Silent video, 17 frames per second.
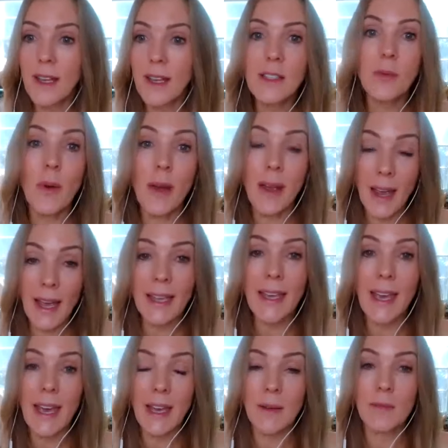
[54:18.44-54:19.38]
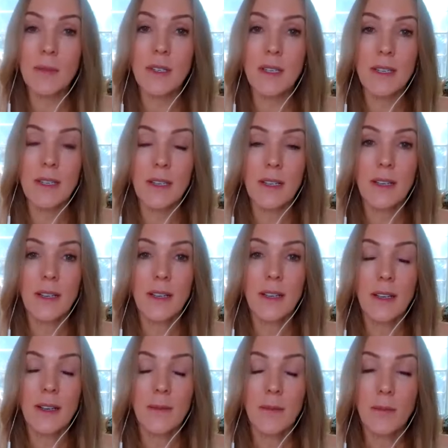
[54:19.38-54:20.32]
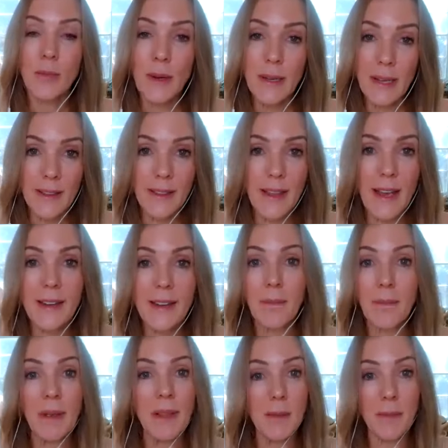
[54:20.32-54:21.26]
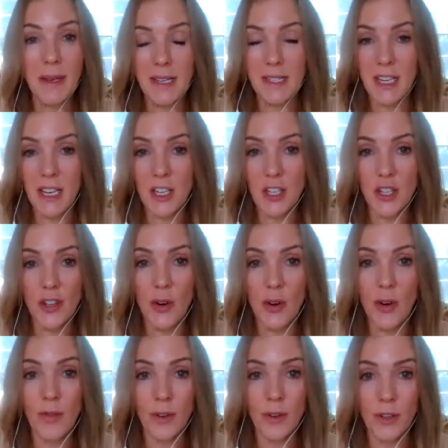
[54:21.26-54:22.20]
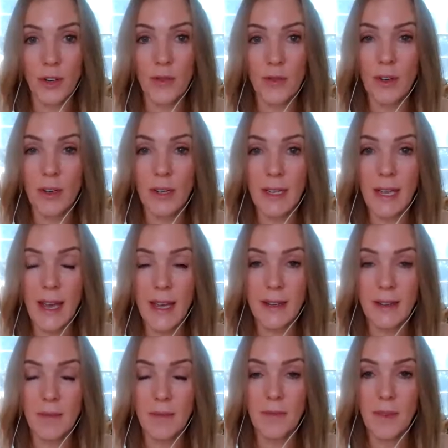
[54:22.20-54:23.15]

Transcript: That's why I kept bringing that up in the meditation over and over again.